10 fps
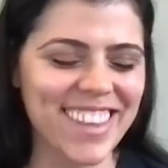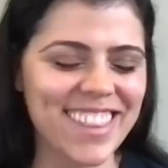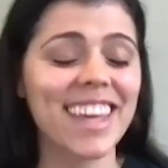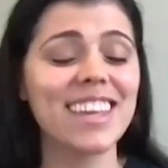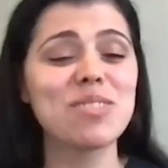
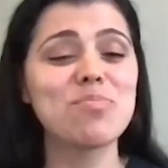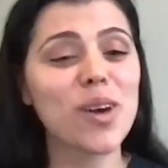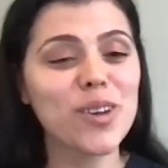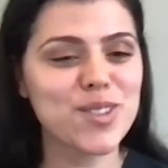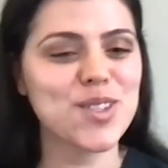thank you
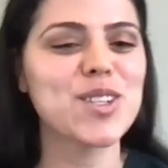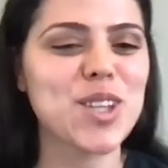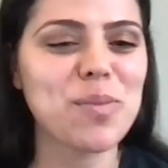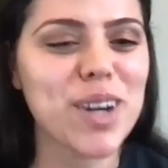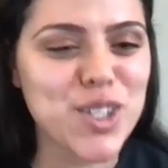both
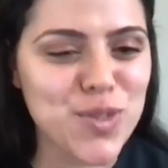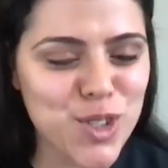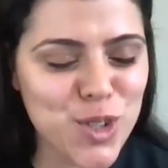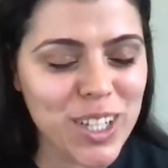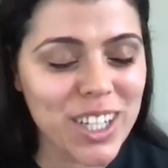so much for
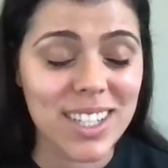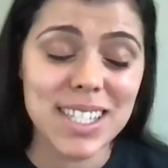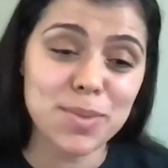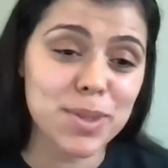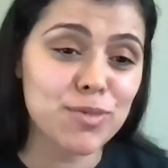joining us.
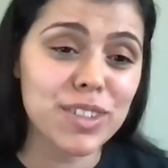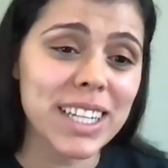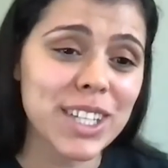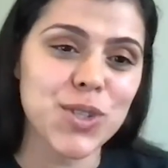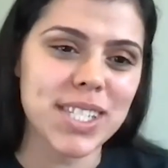It's been really
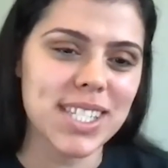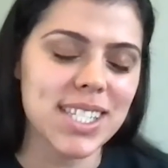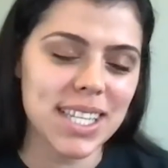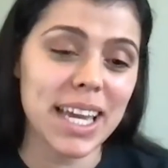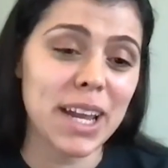interesting
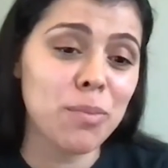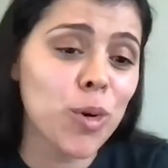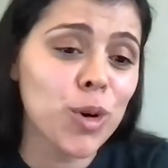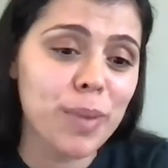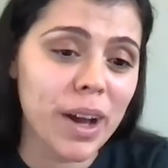to hear
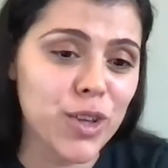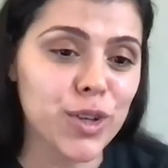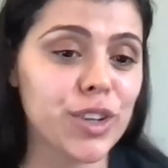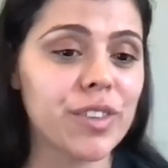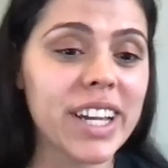more about your
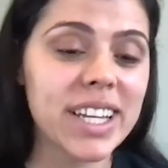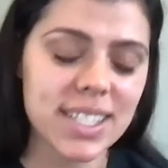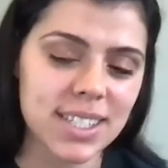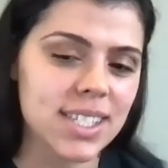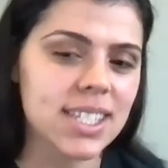careers,
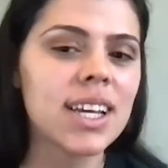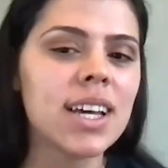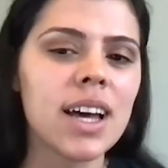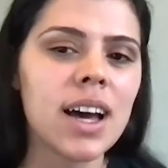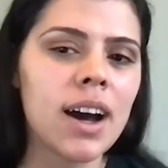and
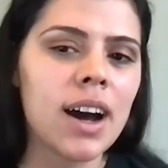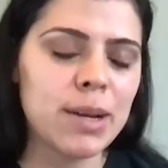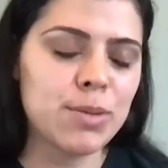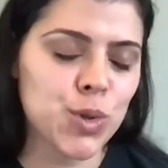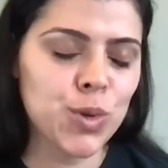I'm
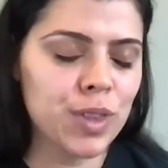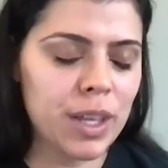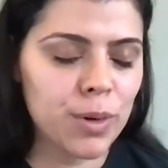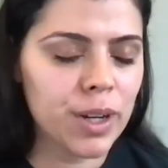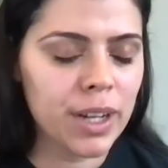sure there
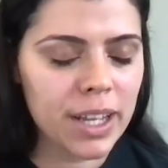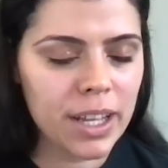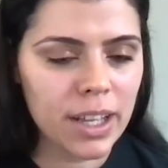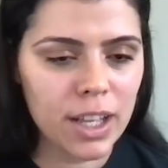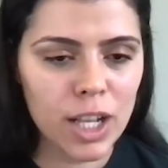were
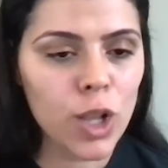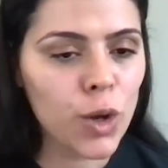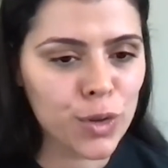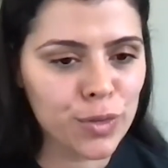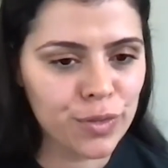a lot
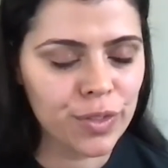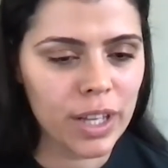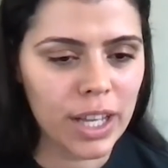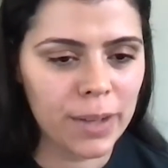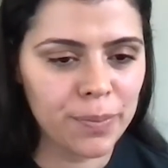of
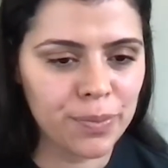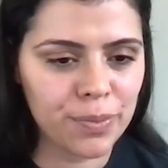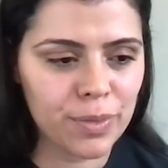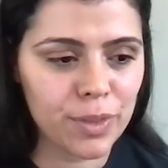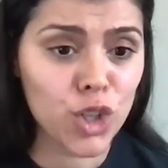
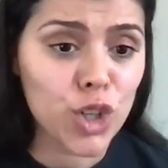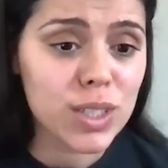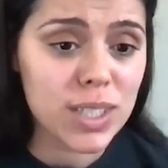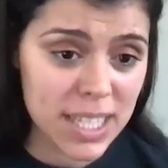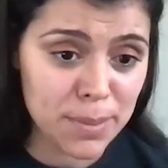good
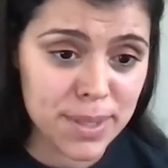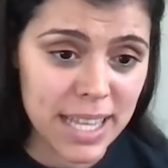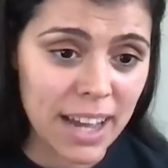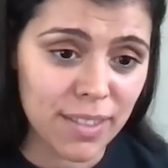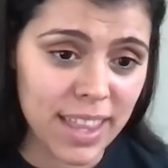tips
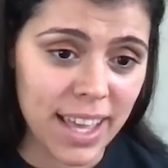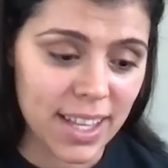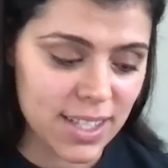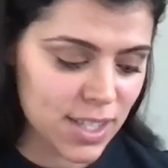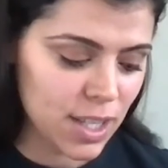out there,
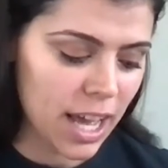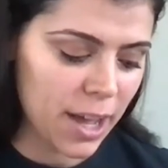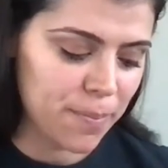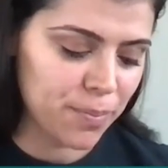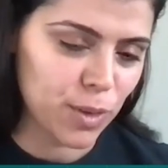
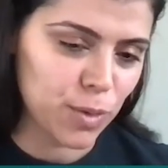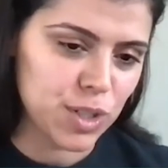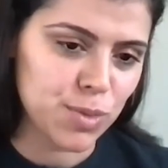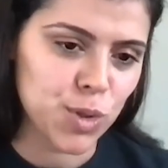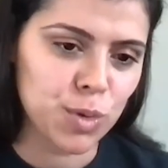which
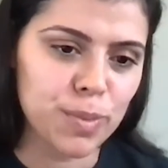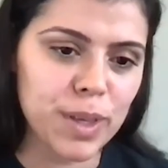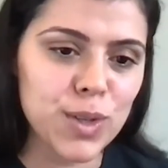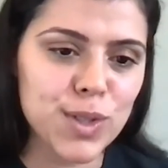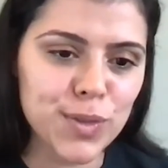I'm sure will be
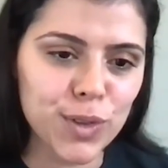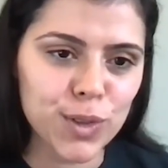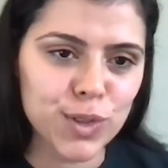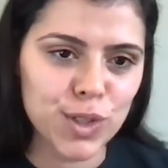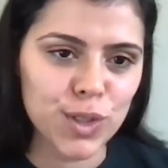
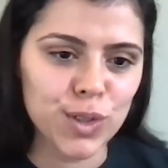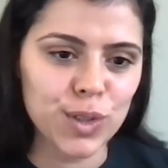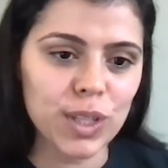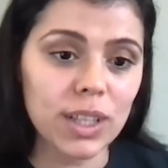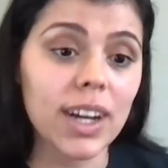useful
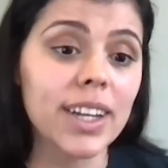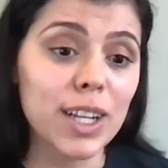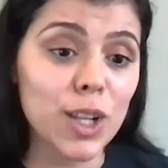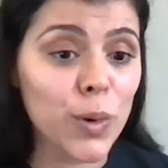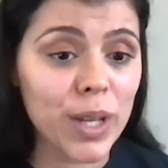to
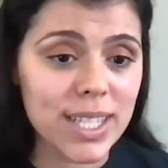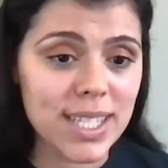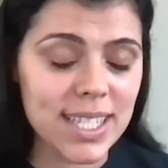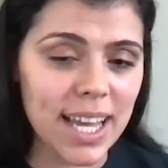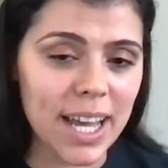lawyers,